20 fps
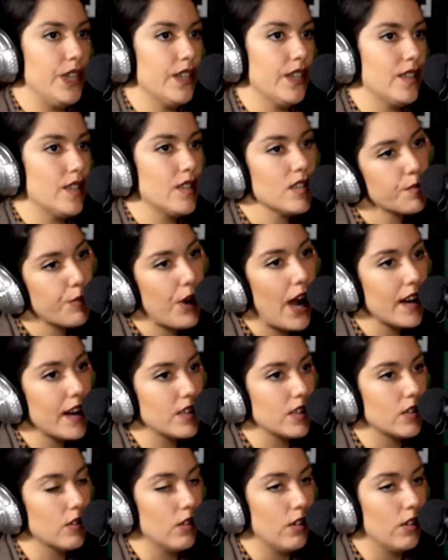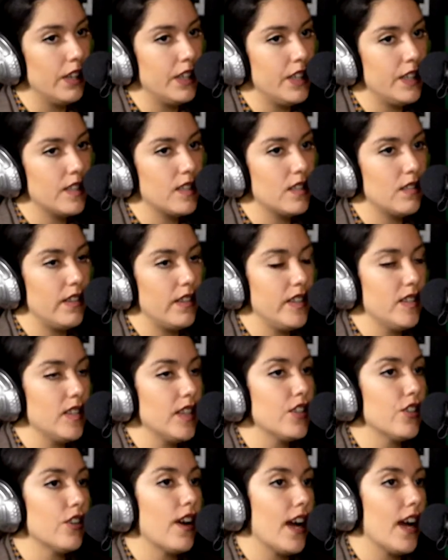Because it's practical and it's
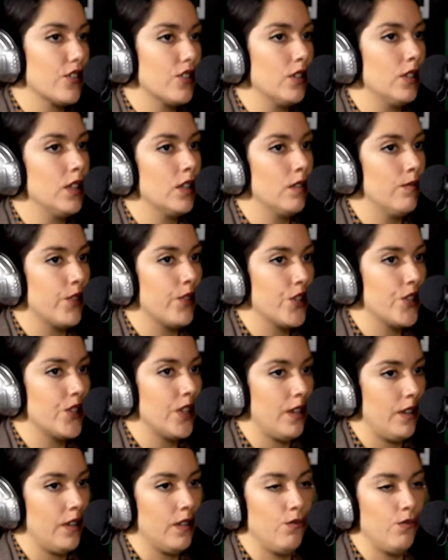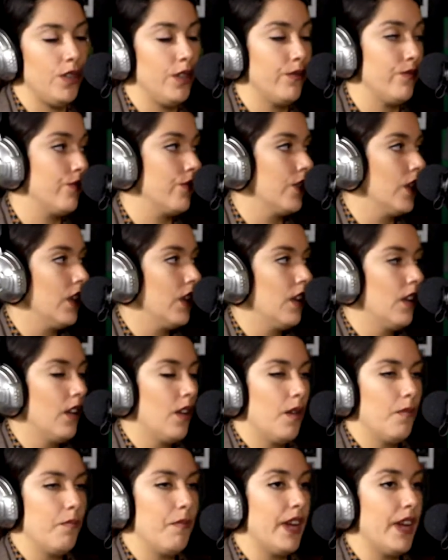like you're actually conversing, and we've
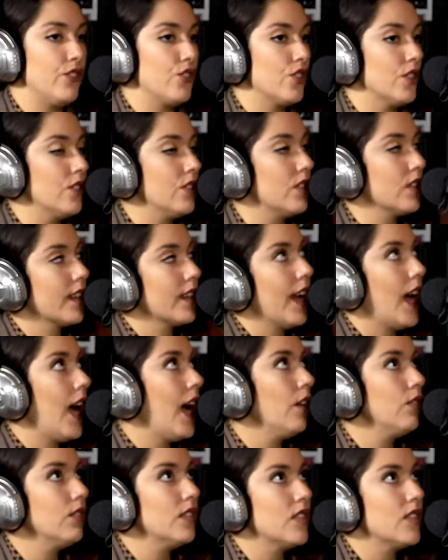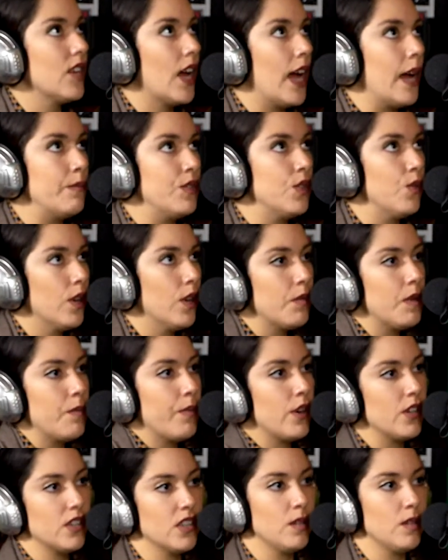mentioned countless times, you want to be
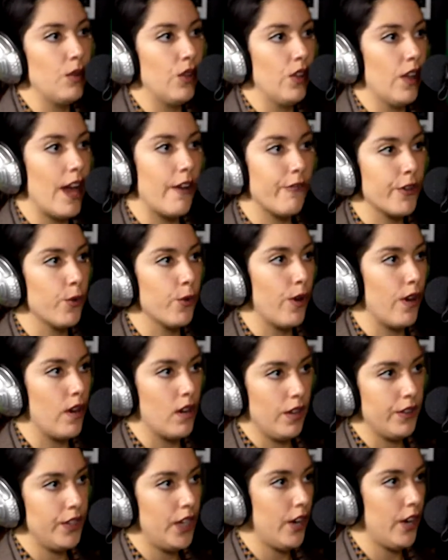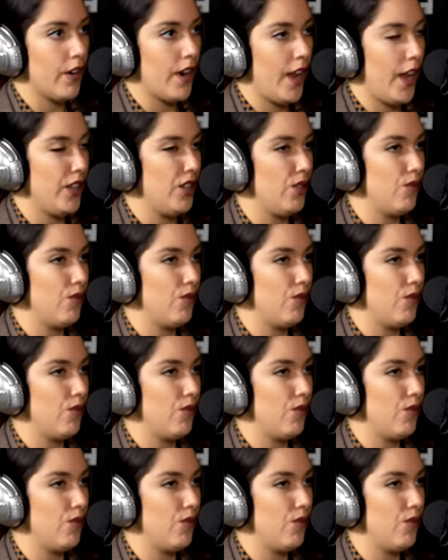personable everywhere on the internet.